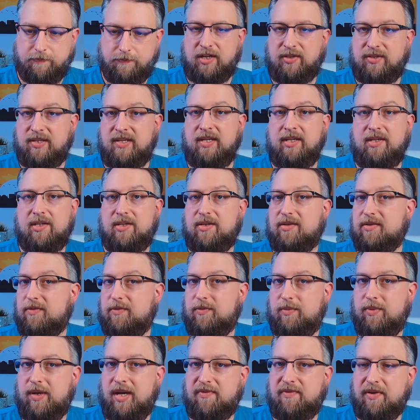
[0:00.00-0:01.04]
I think
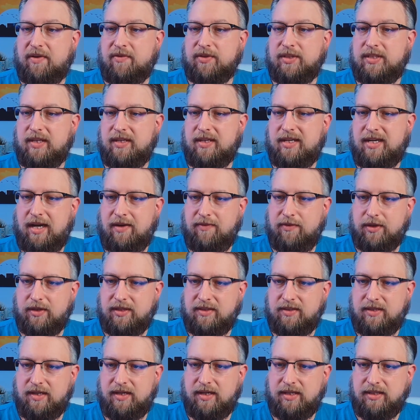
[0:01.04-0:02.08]
we have everything covered.
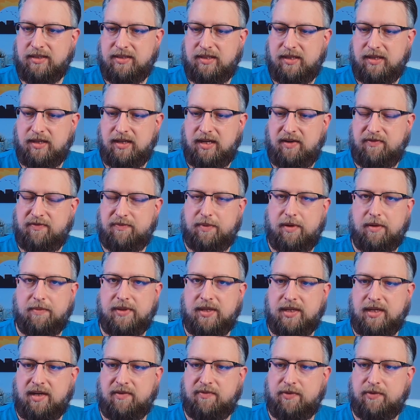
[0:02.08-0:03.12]
Is there anything left, Bob,
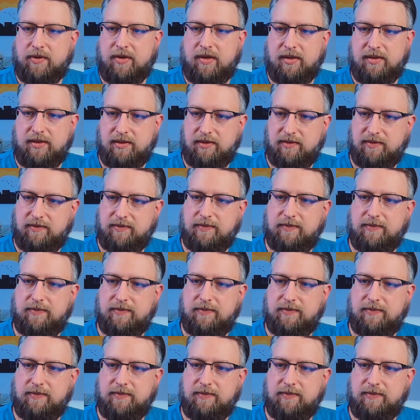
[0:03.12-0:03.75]
that I forgot?